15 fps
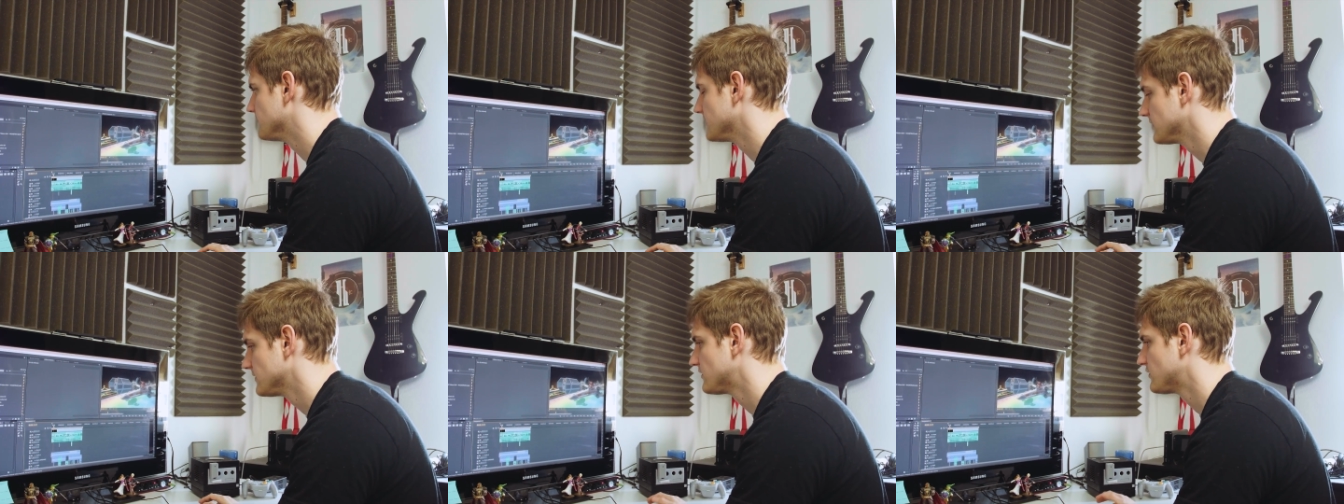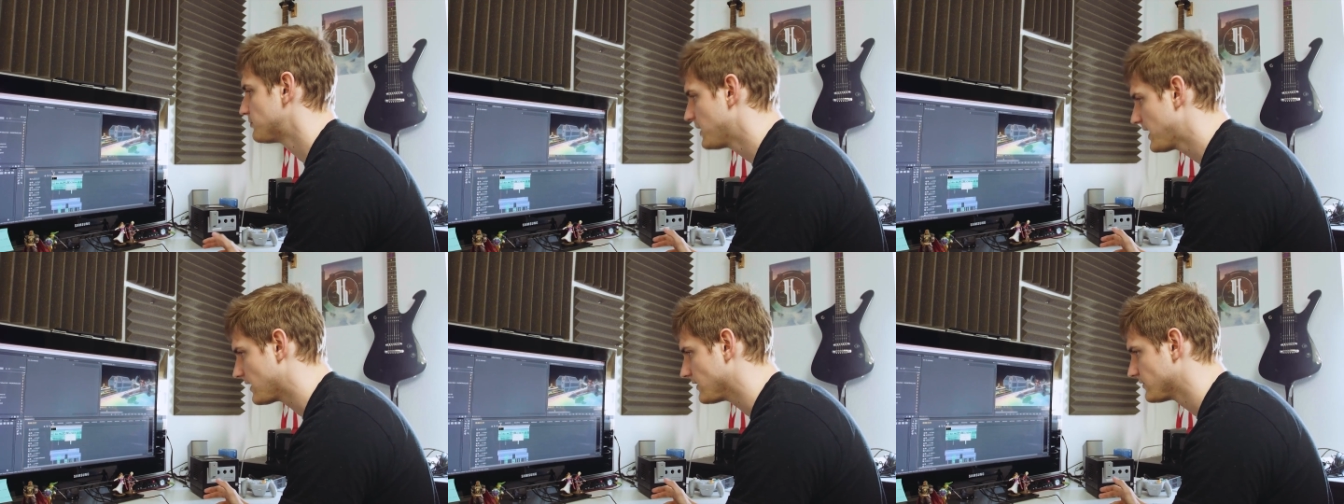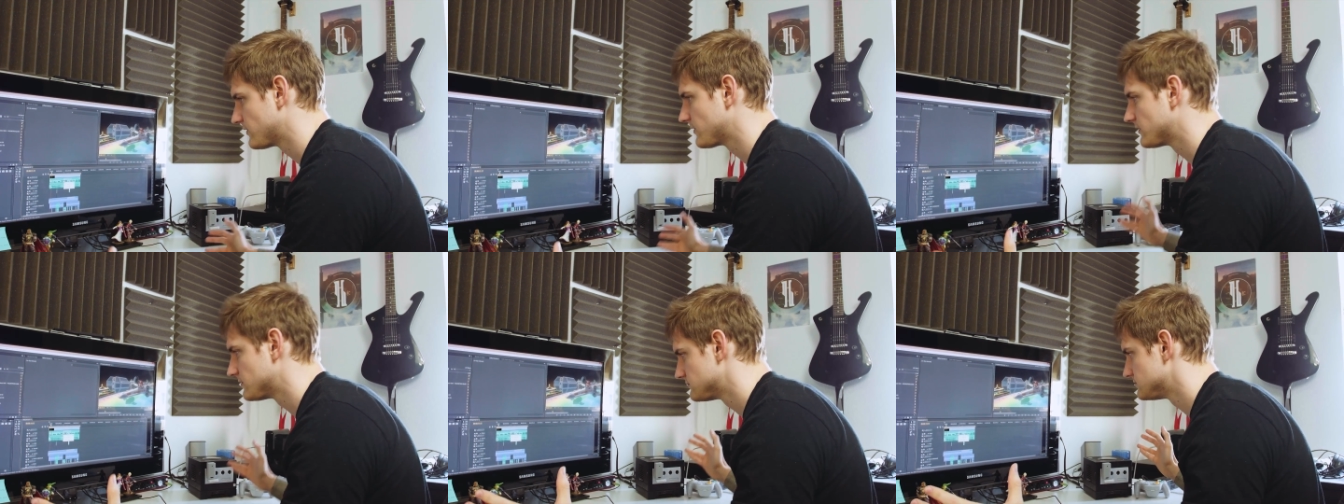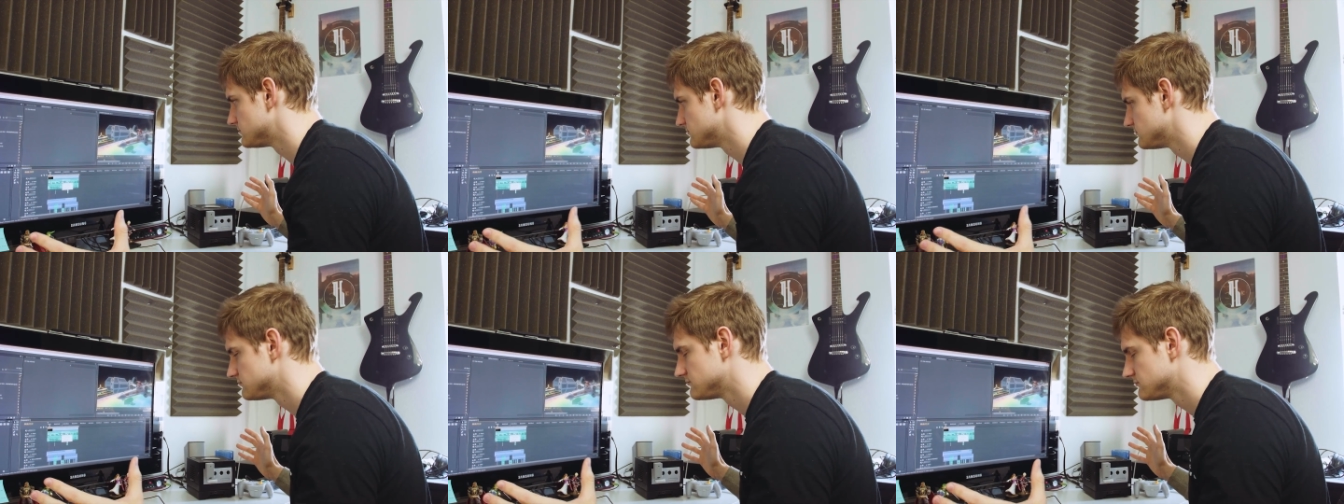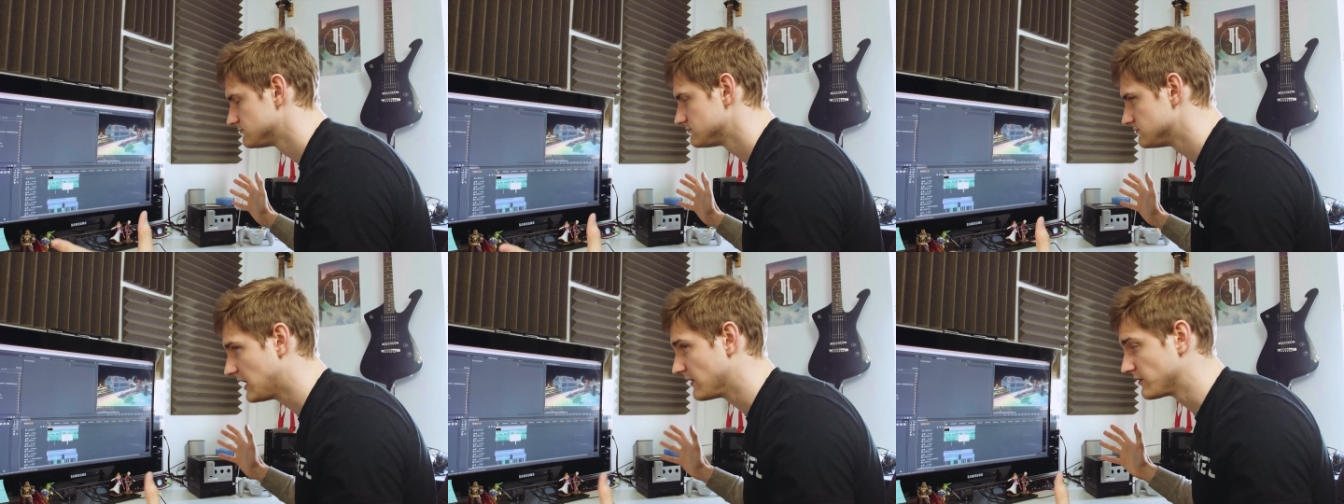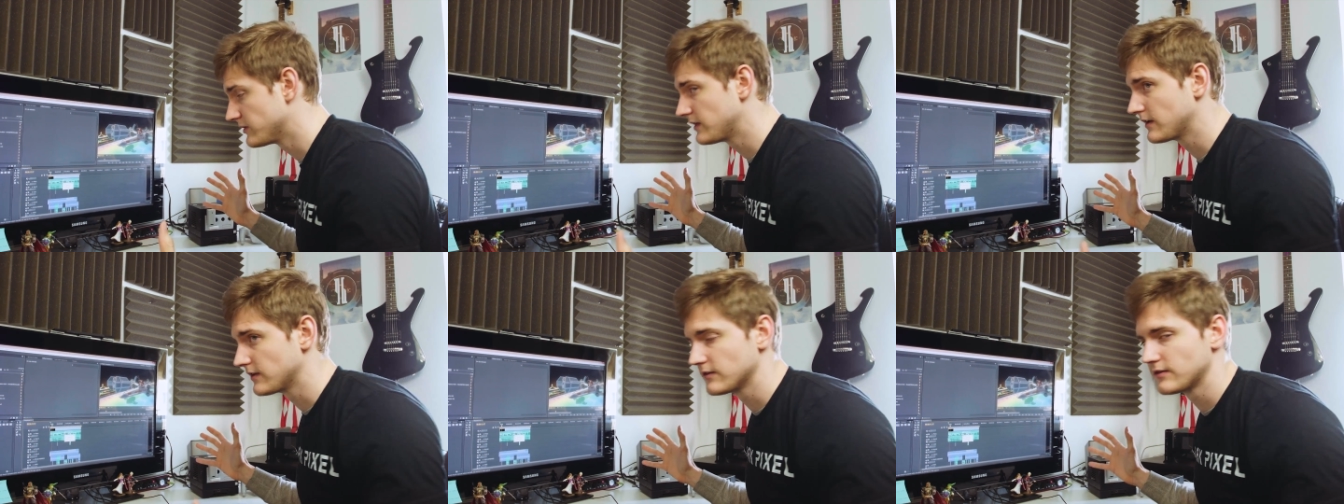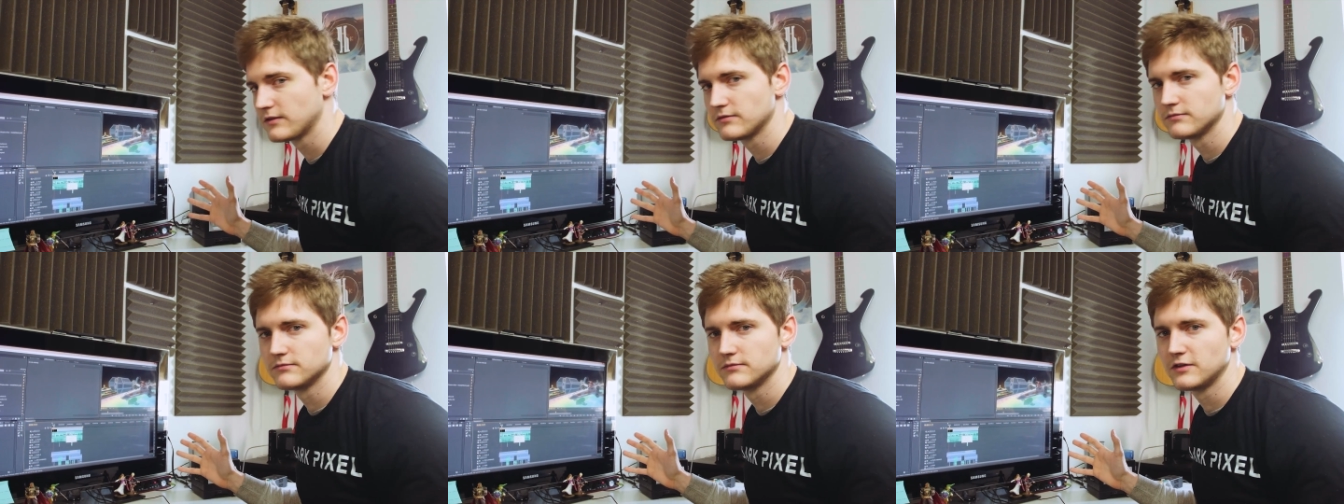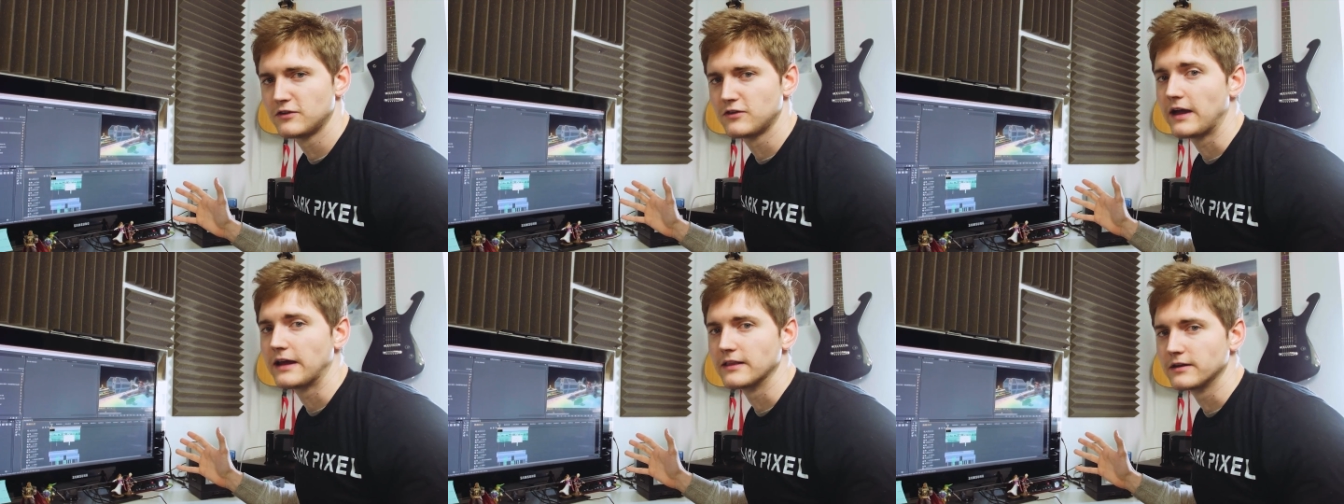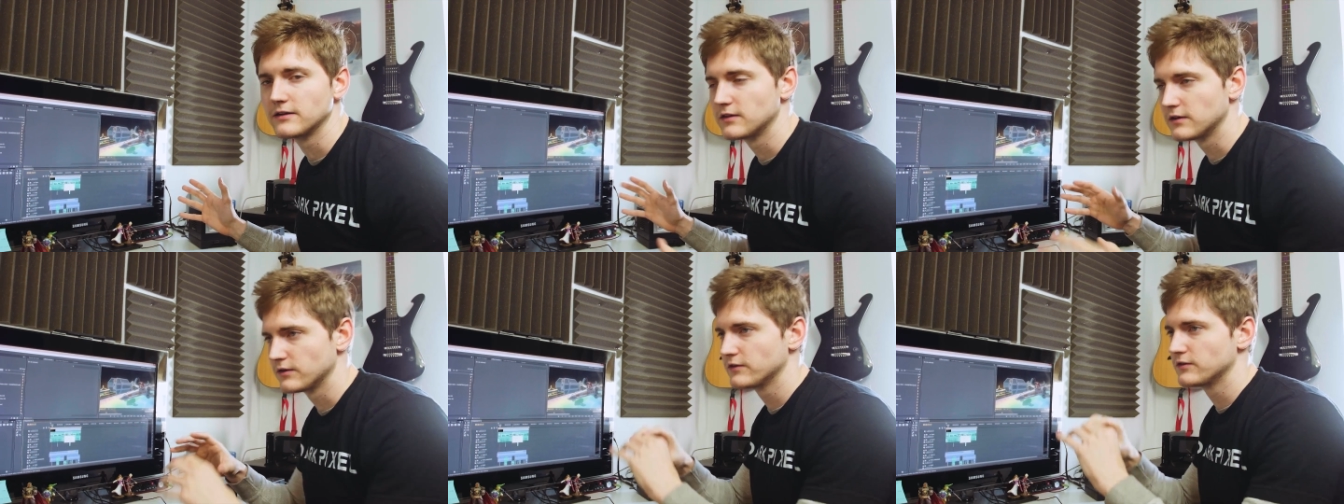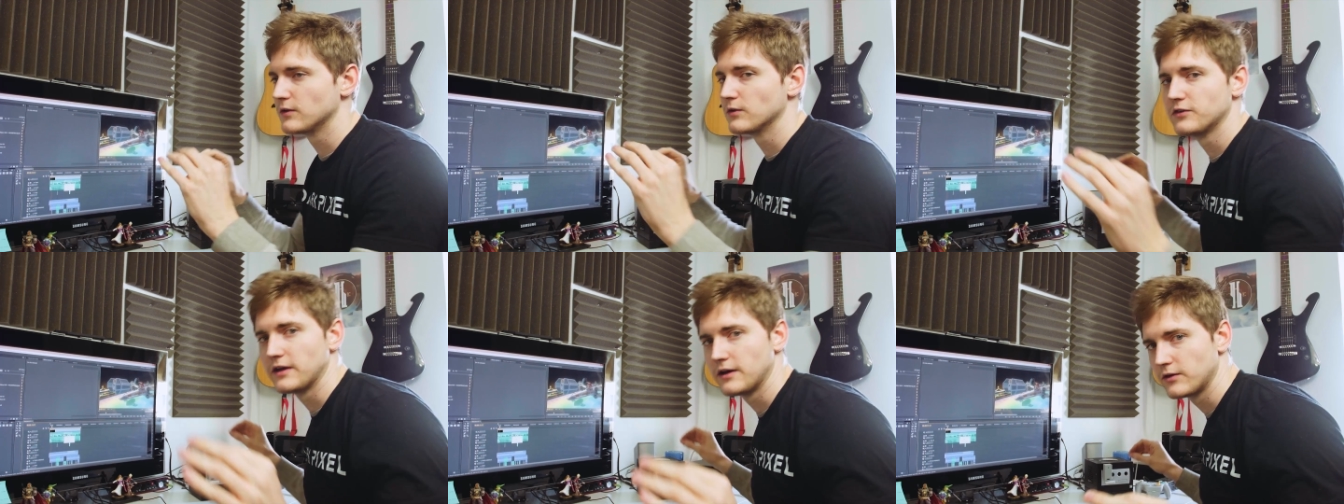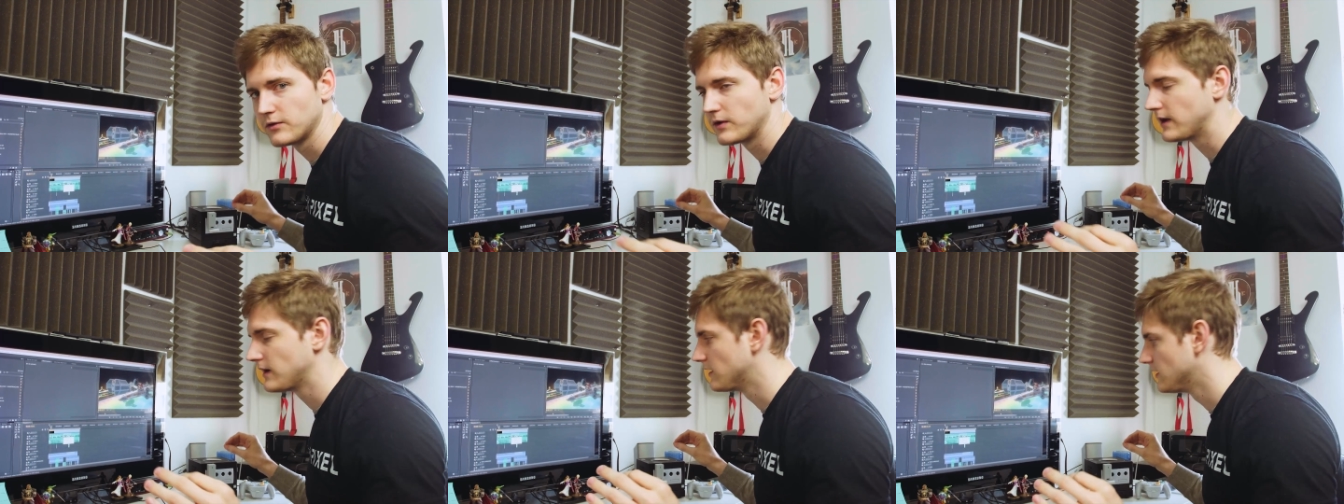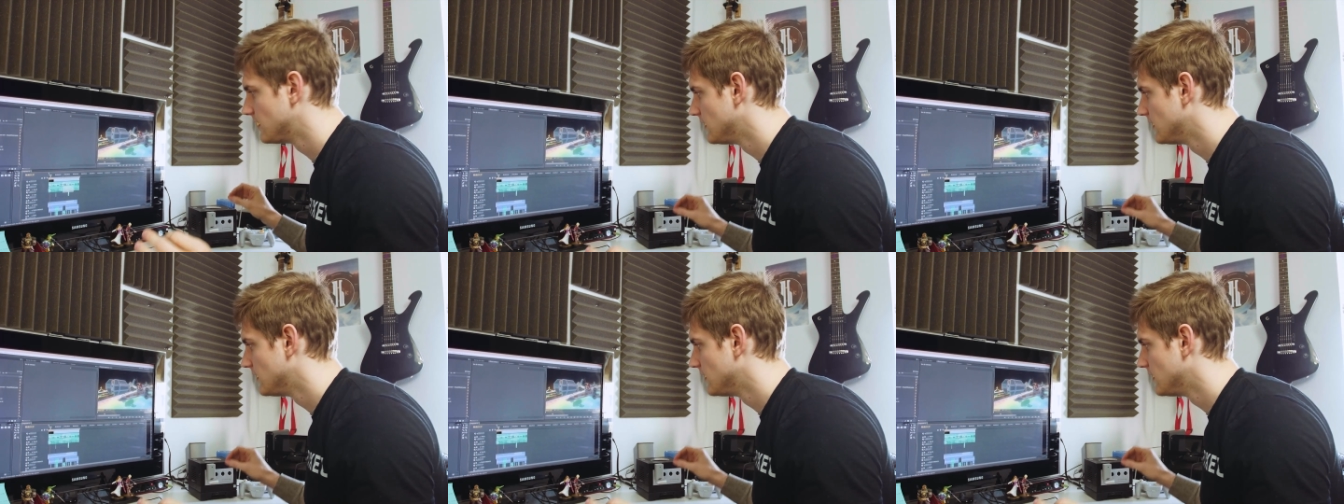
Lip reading: in space, everything's silent. There is no sound, right?